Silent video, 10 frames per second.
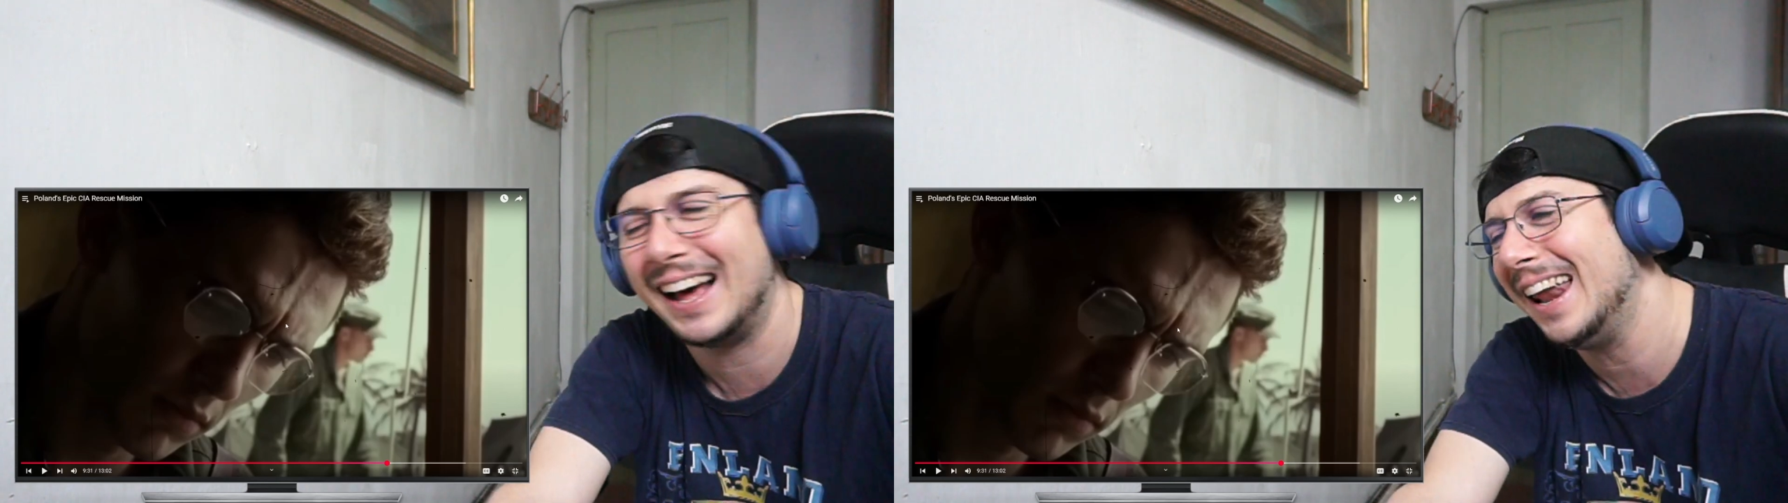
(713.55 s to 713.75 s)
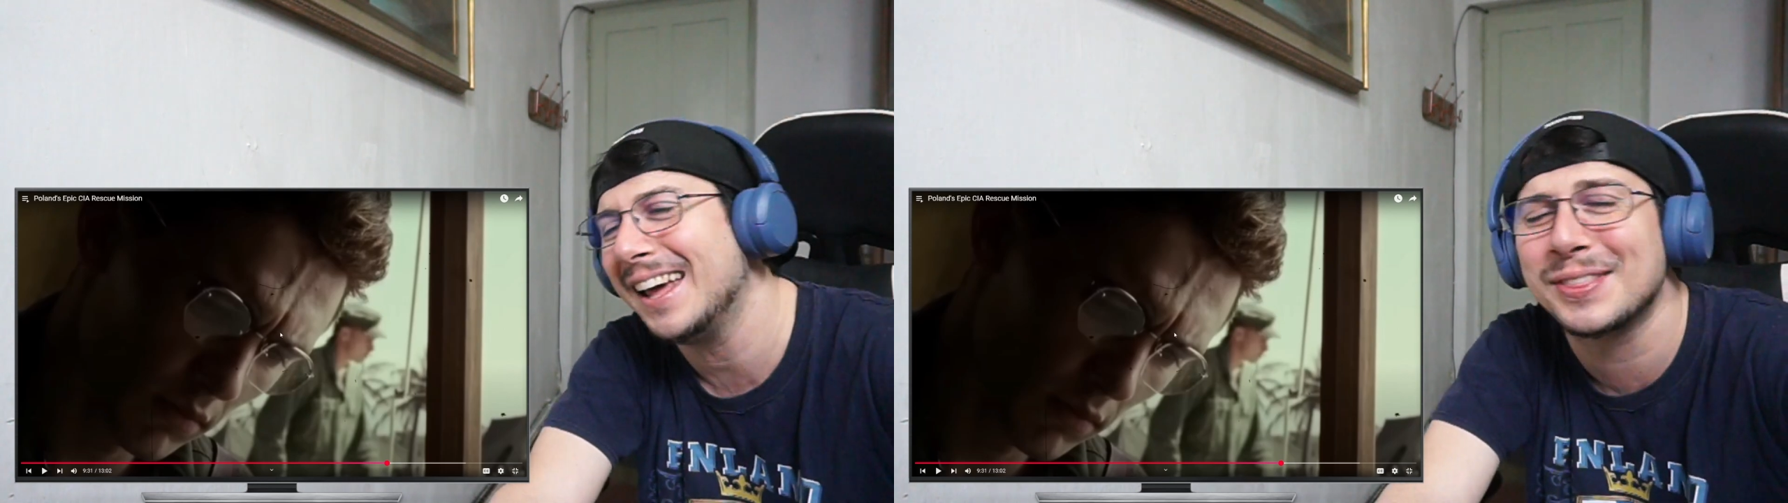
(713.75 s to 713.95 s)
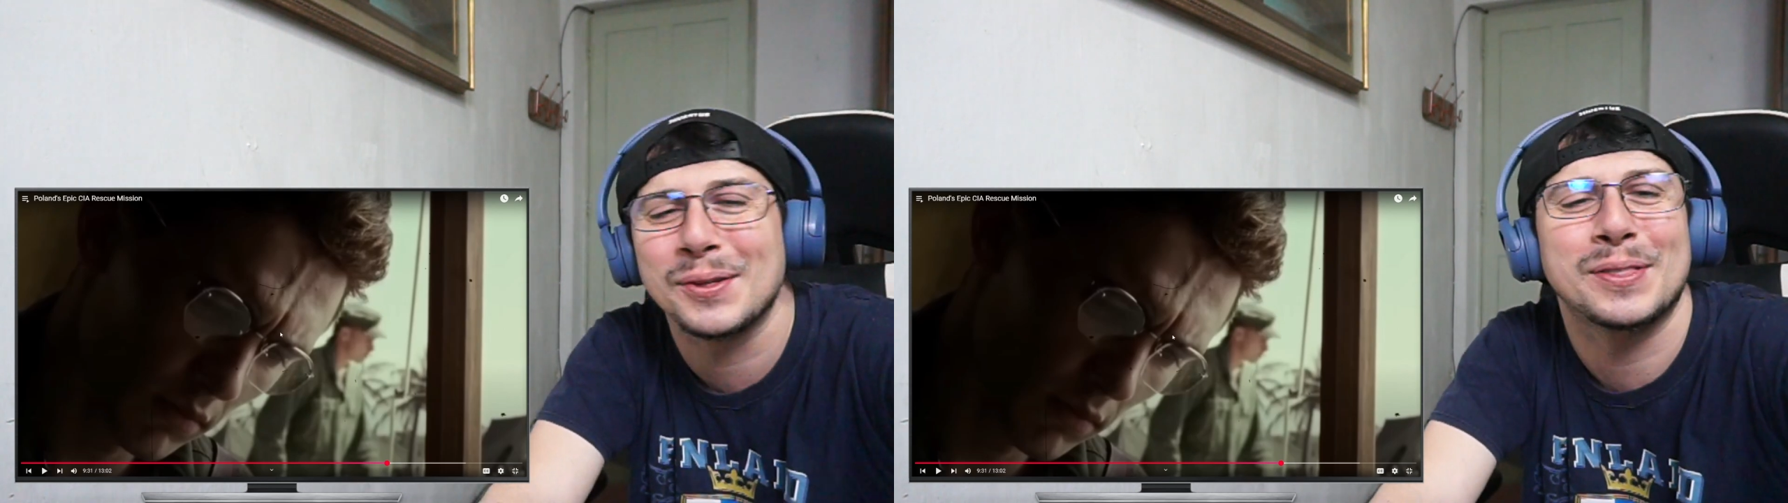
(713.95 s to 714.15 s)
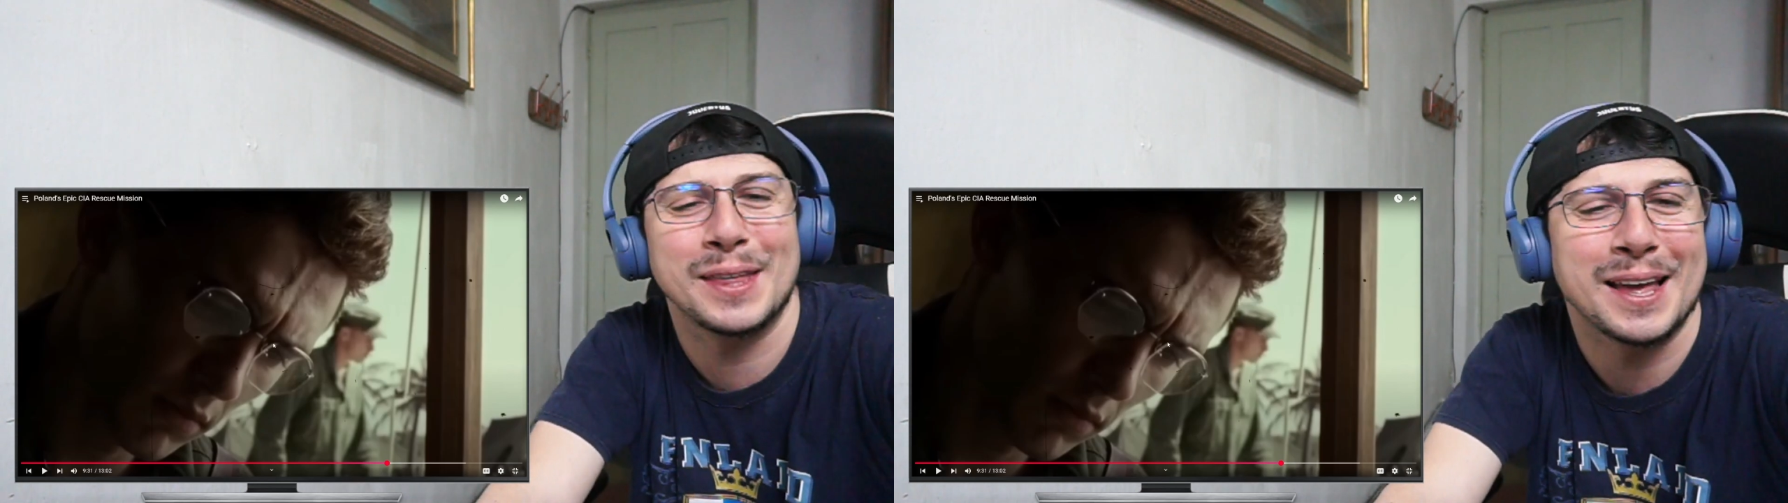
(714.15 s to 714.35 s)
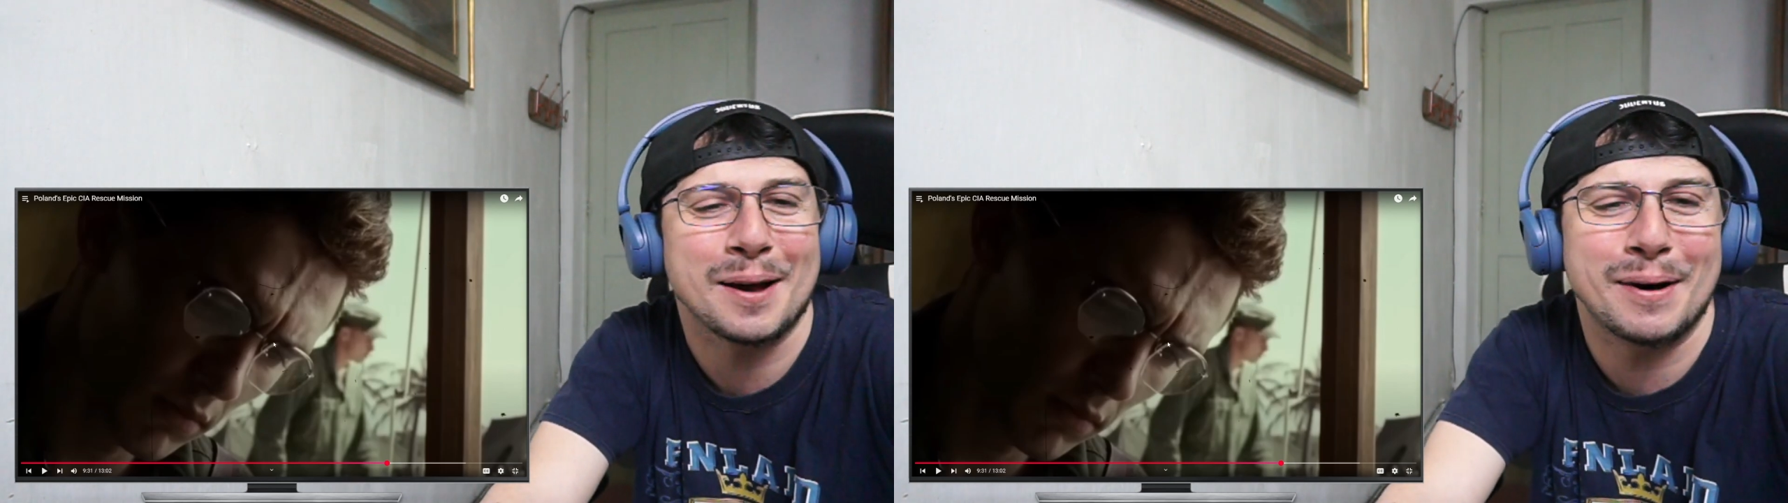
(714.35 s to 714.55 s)
I like to
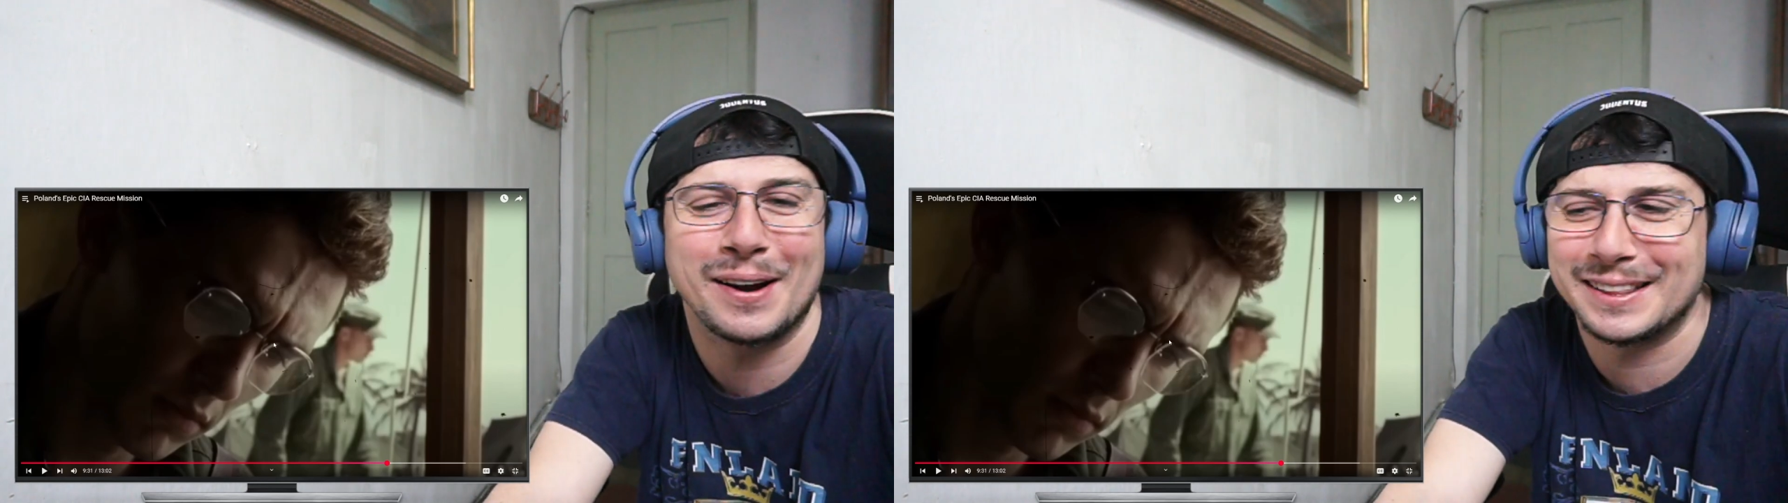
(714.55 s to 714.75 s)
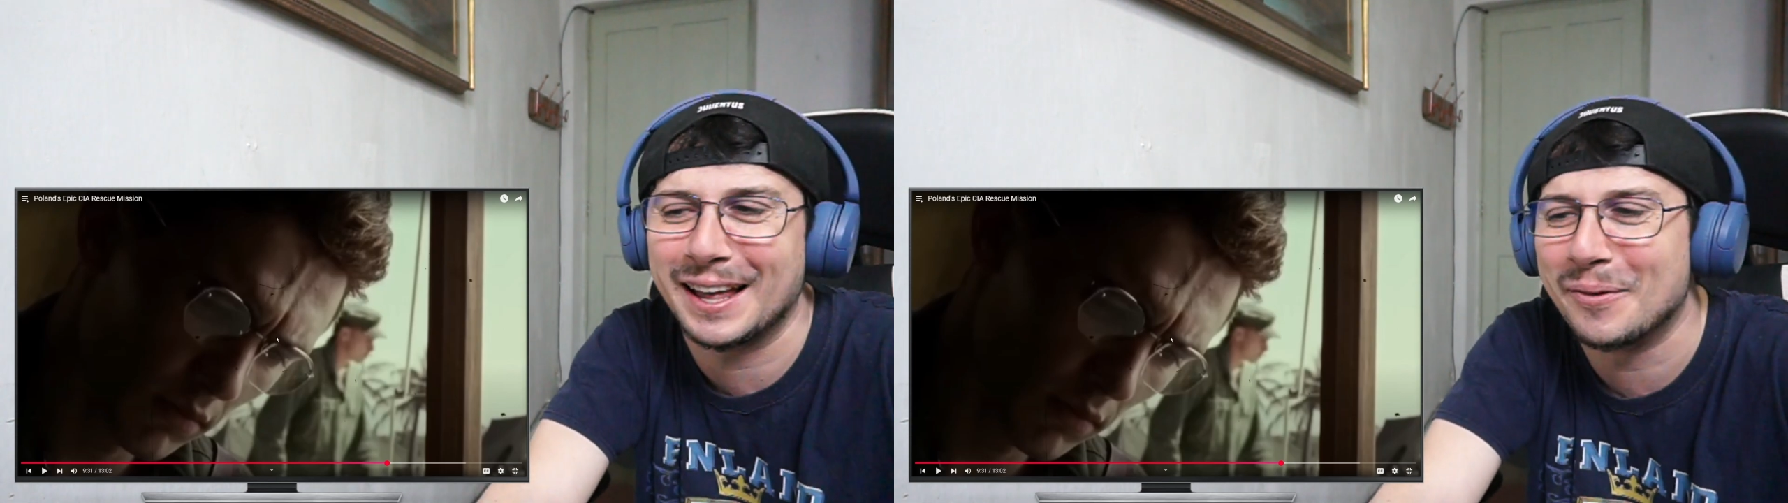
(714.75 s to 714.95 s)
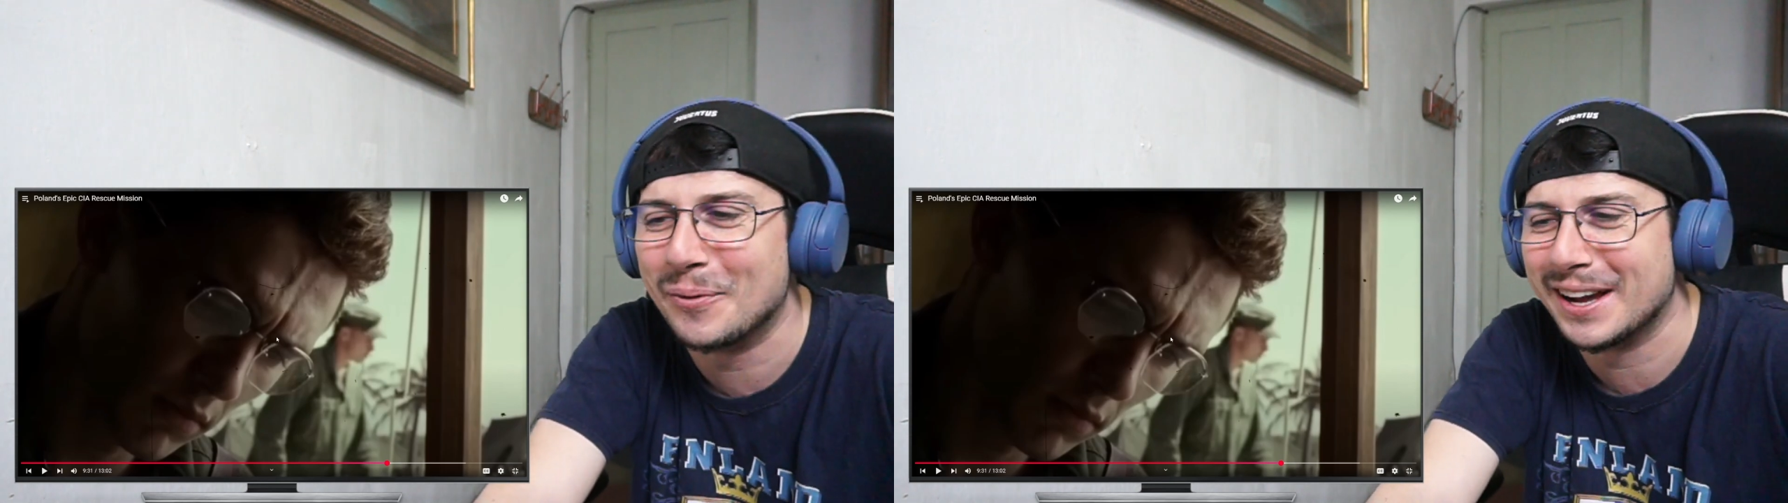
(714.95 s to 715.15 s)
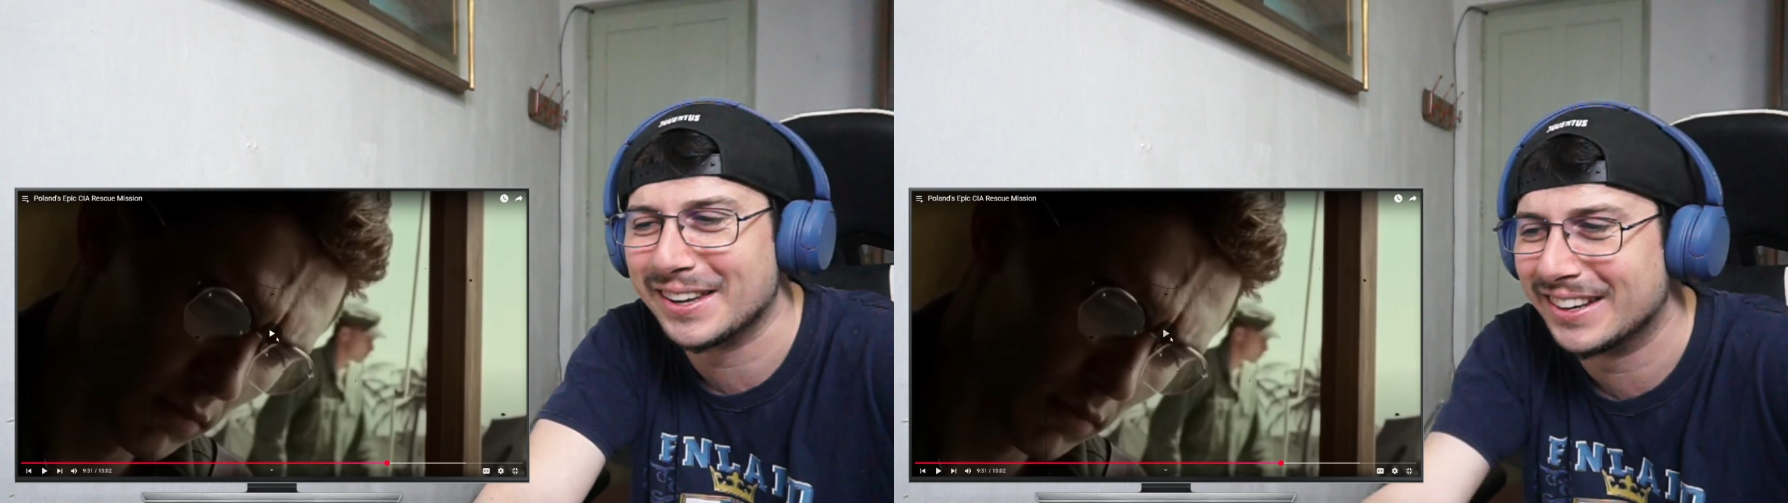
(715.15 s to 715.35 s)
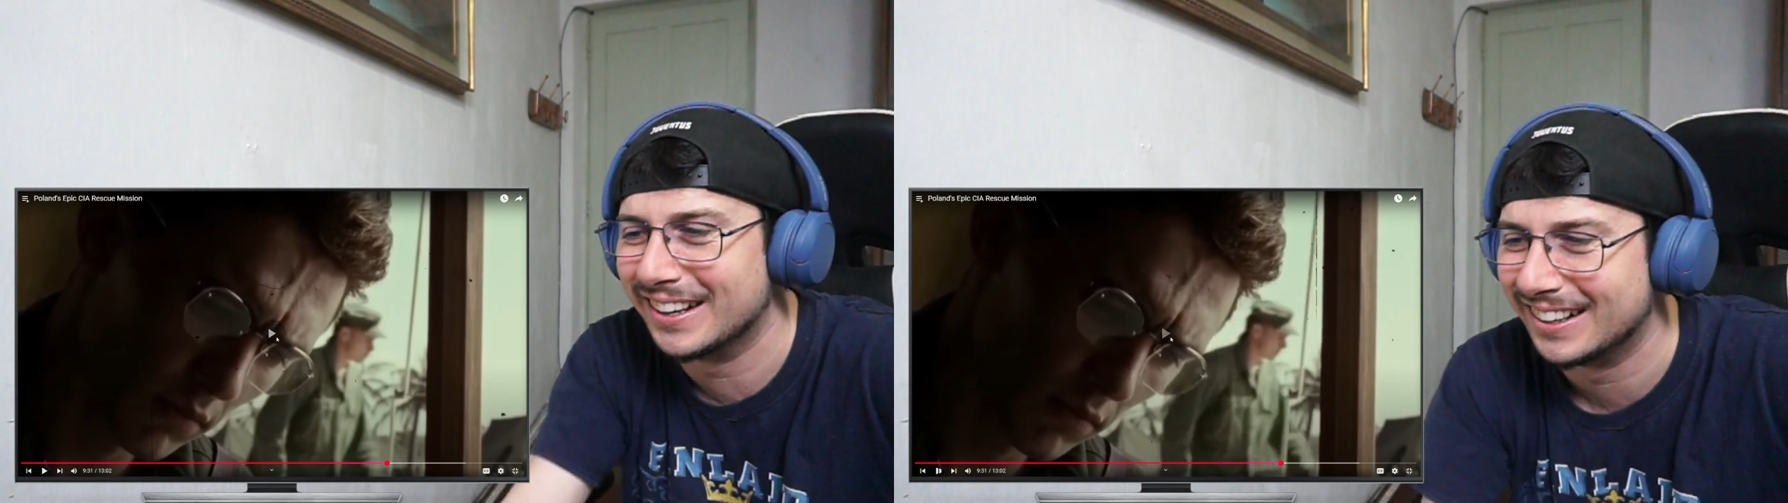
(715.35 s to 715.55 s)
think about it that way,
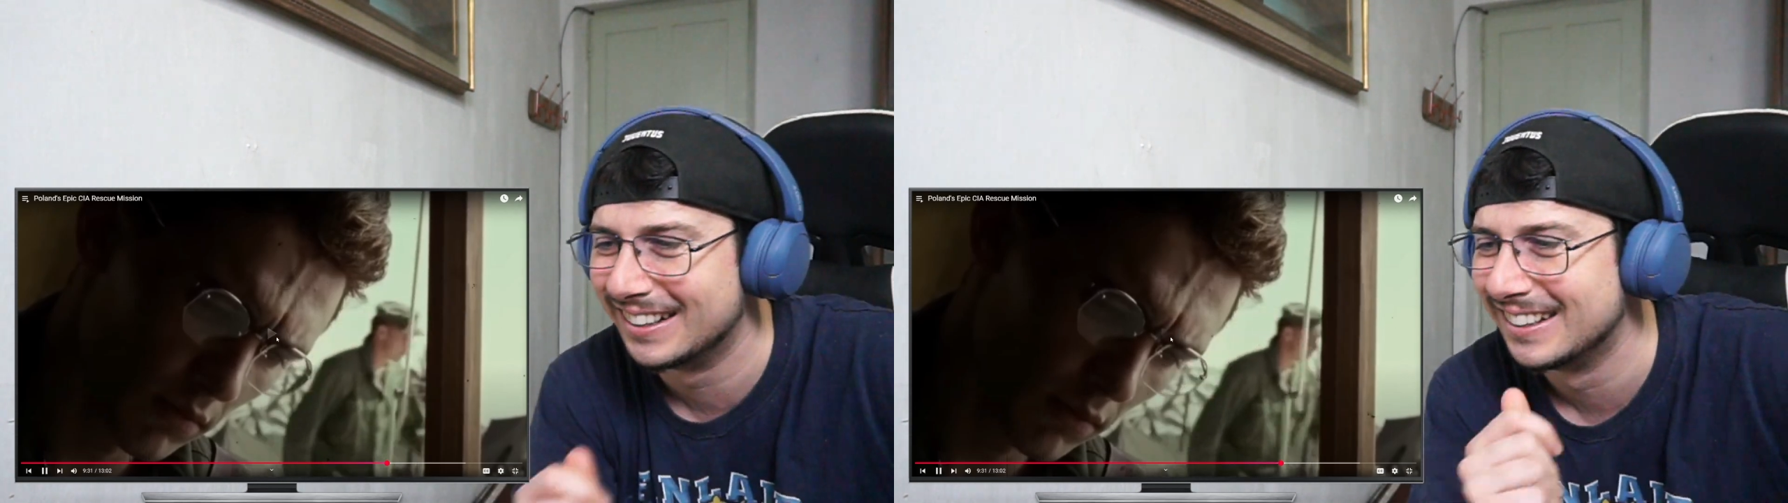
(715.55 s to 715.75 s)
you know?